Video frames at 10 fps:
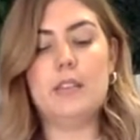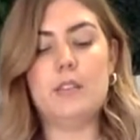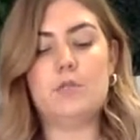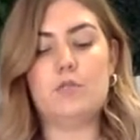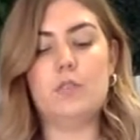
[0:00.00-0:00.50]

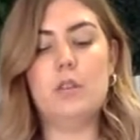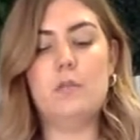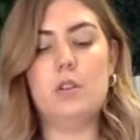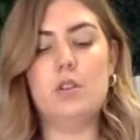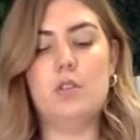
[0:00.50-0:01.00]
is really
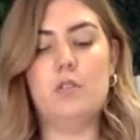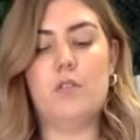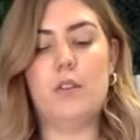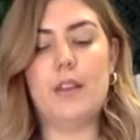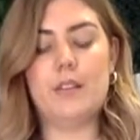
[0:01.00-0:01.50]

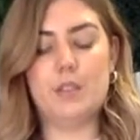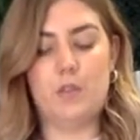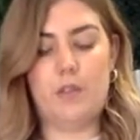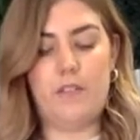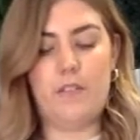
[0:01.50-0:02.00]
maneuver it so
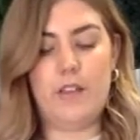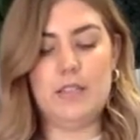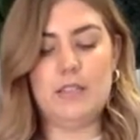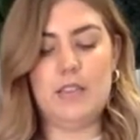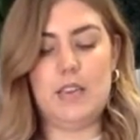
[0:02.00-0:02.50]
it
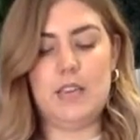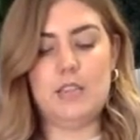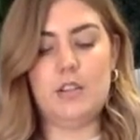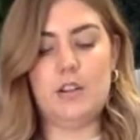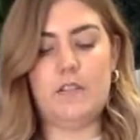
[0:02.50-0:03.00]
fits
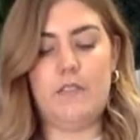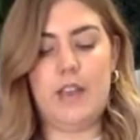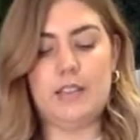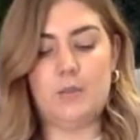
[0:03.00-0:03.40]
into your vase.